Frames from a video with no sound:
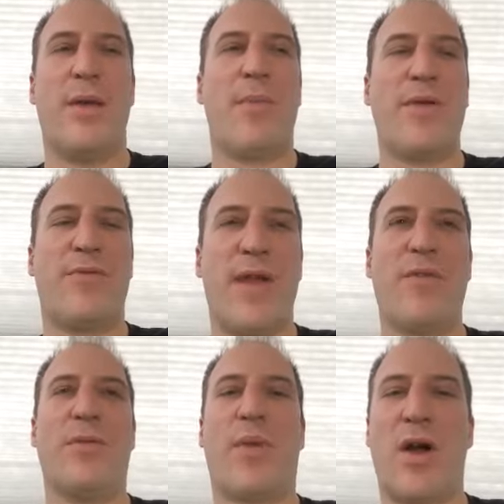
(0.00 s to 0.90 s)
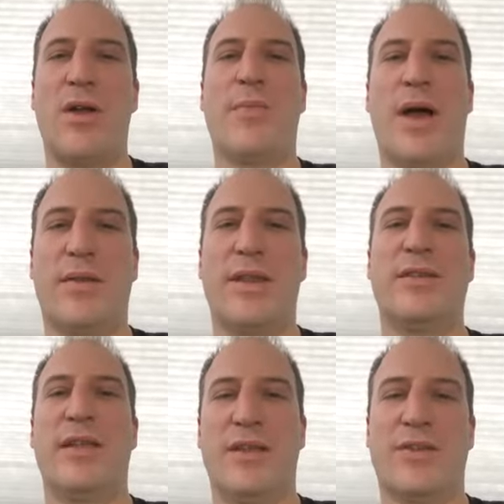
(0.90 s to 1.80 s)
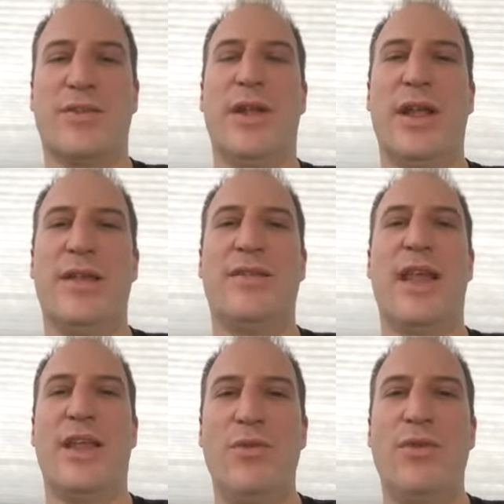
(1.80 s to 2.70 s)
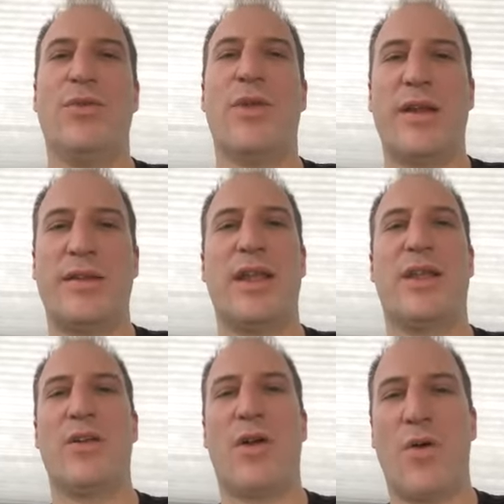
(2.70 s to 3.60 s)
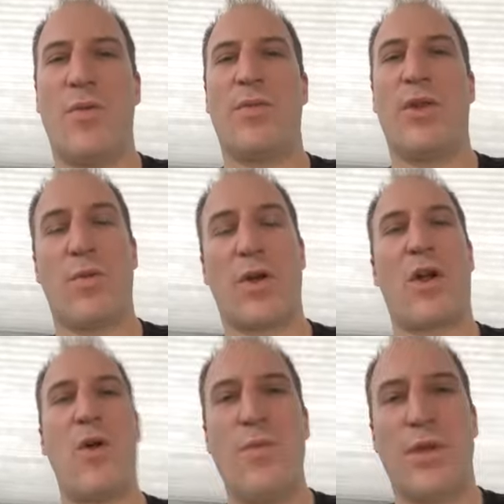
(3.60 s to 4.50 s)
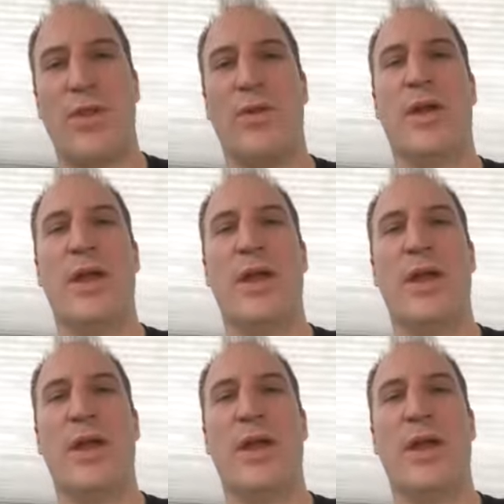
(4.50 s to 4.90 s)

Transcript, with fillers: My favorite part about this industry is that you do not take your home your work home with you.